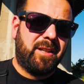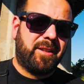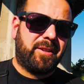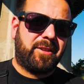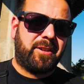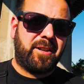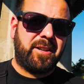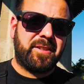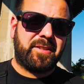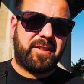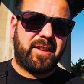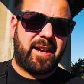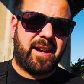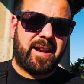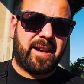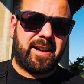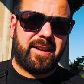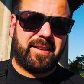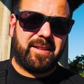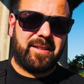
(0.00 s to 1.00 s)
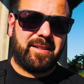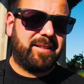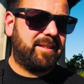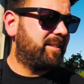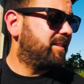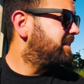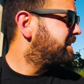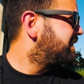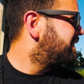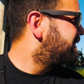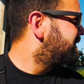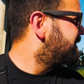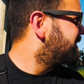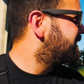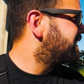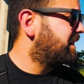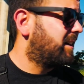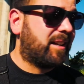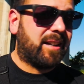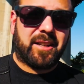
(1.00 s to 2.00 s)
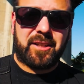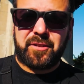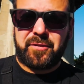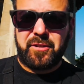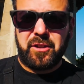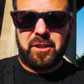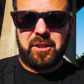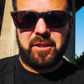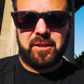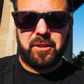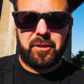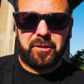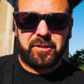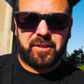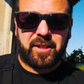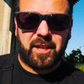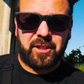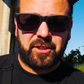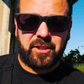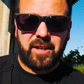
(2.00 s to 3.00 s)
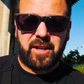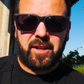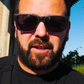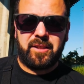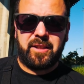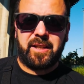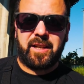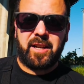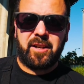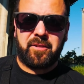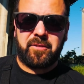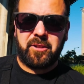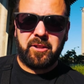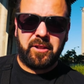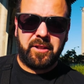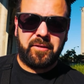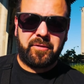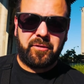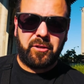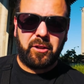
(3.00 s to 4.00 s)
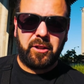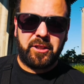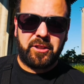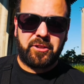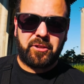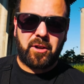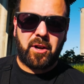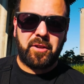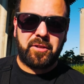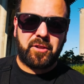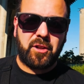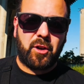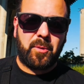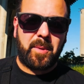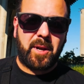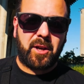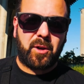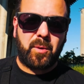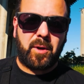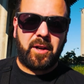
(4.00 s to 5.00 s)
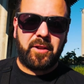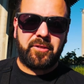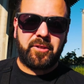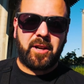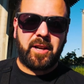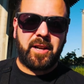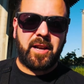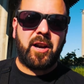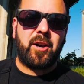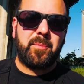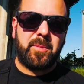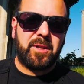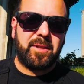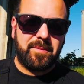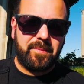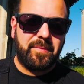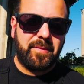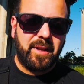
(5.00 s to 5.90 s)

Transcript: There is that. I just feel a little sketched out, like I don't really fully trust all my quads right now, but